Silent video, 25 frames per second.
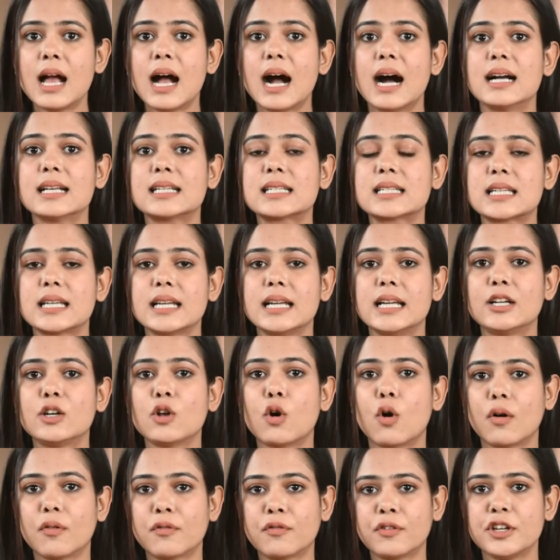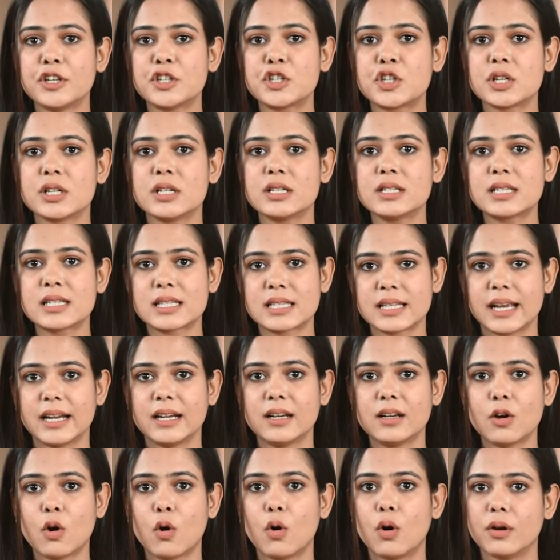A state official
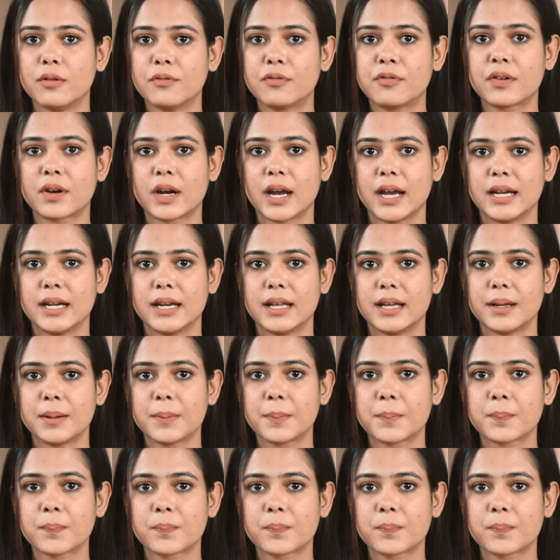said on Friday.